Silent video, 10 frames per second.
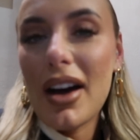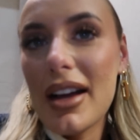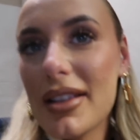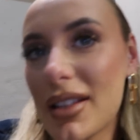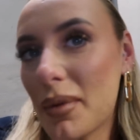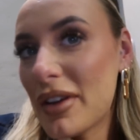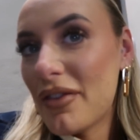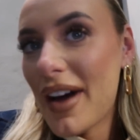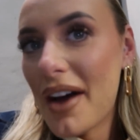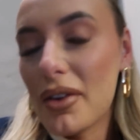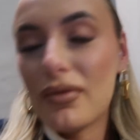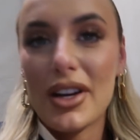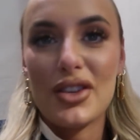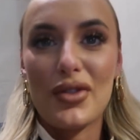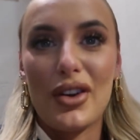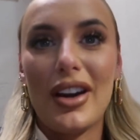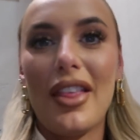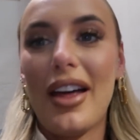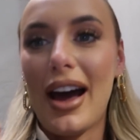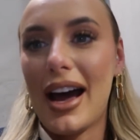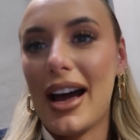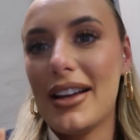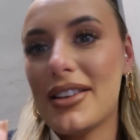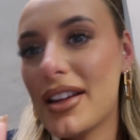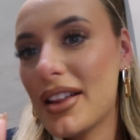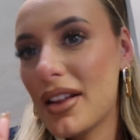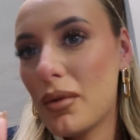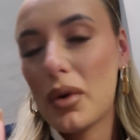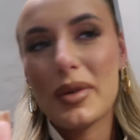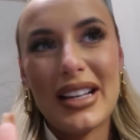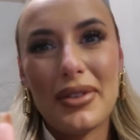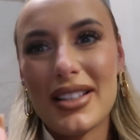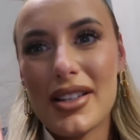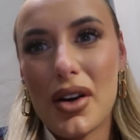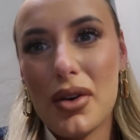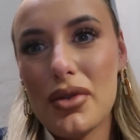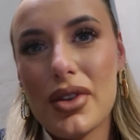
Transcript: guys, so we found a restaurant that had, what was it, what's this called?